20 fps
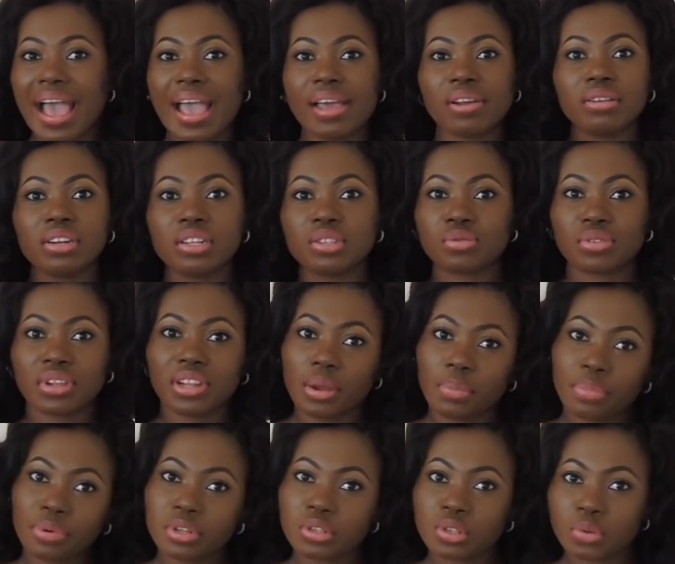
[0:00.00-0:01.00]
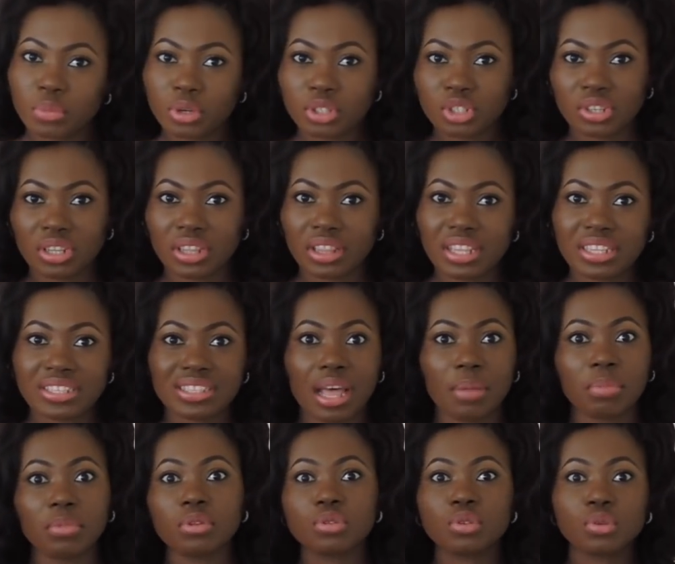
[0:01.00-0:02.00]
I don't need to elaborate too much on this.
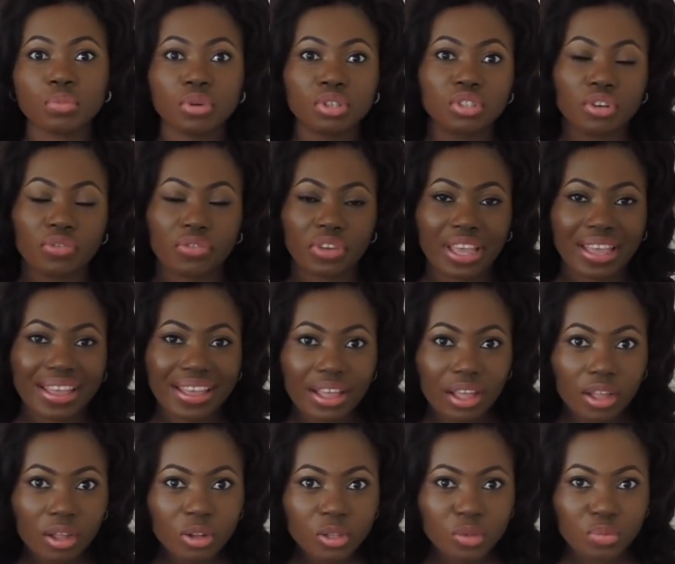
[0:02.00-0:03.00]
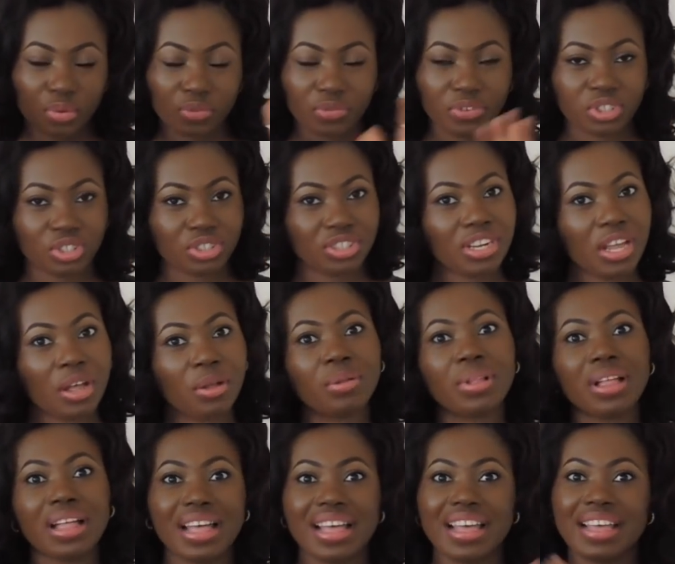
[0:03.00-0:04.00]
I'm not too much of a health
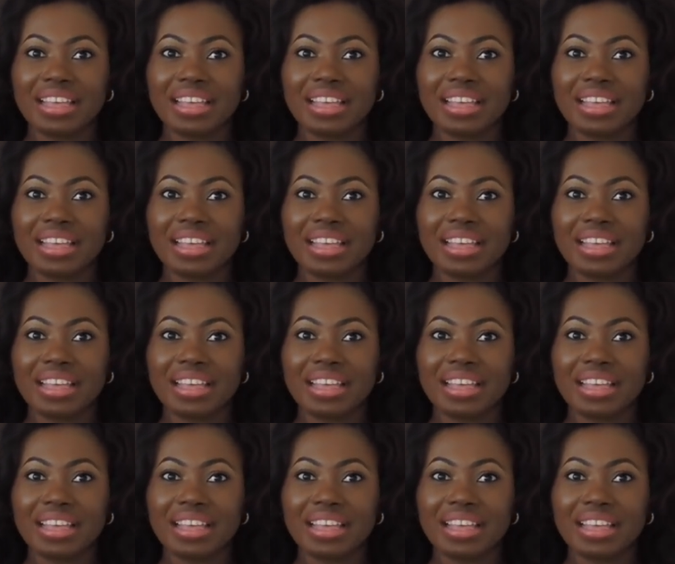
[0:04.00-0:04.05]
professional.